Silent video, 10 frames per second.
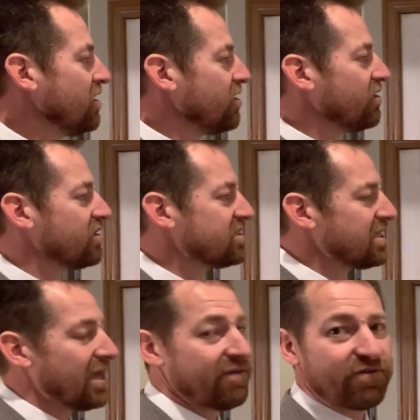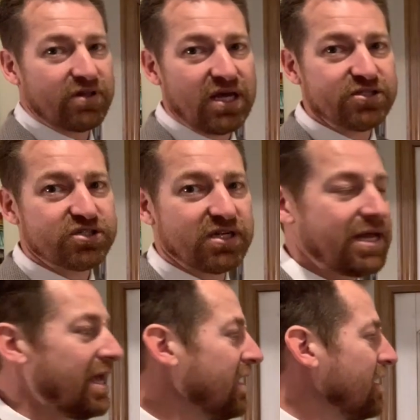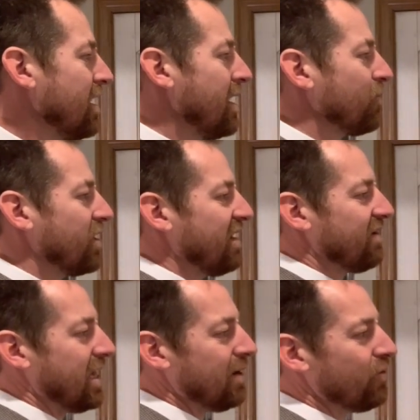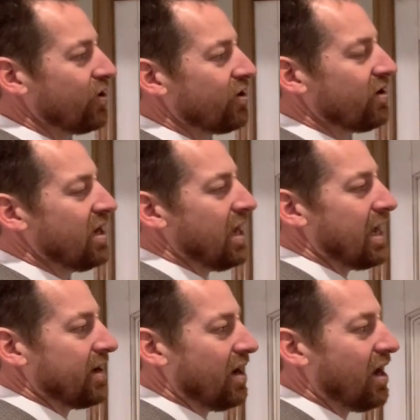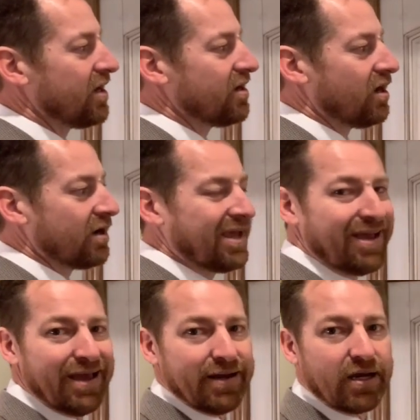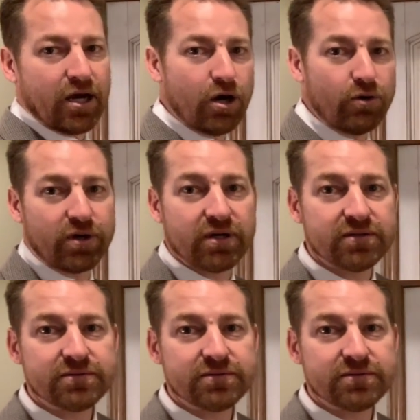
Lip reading: You could say, for lunch today, I'm going to have a hamburger and a hot dog and a Coke.